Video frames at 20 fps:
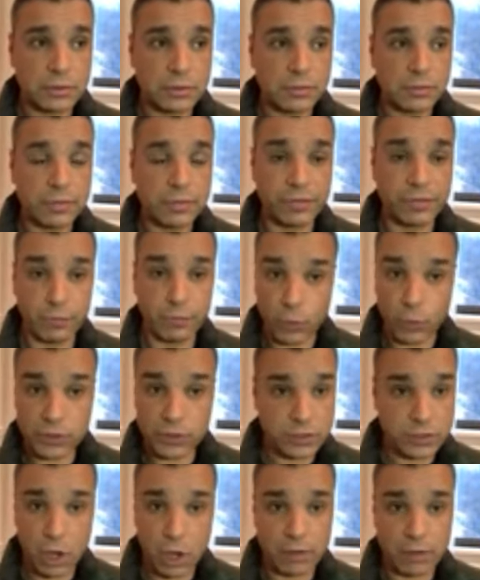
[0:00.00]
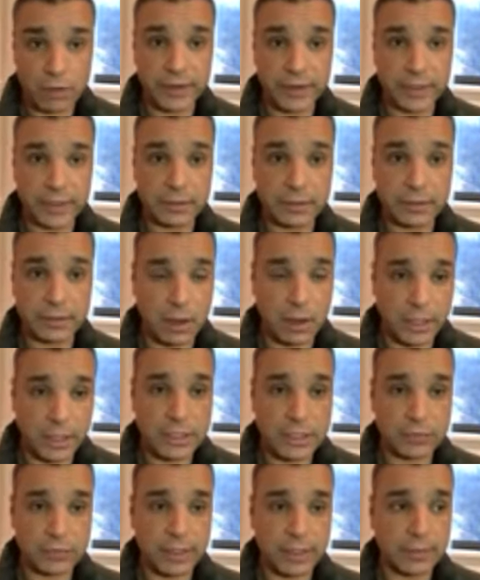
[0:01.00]
forced conflict on
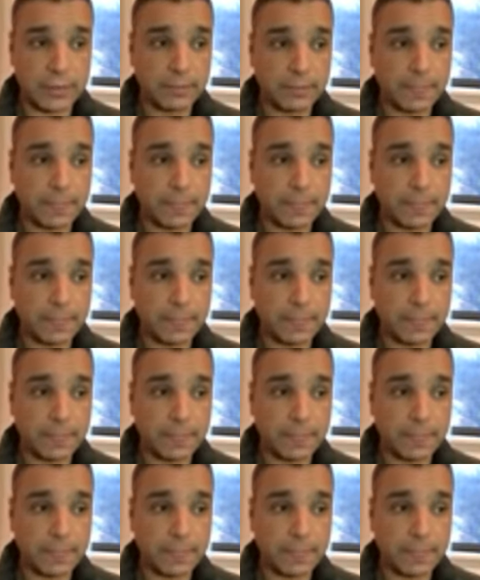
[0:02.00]
Israel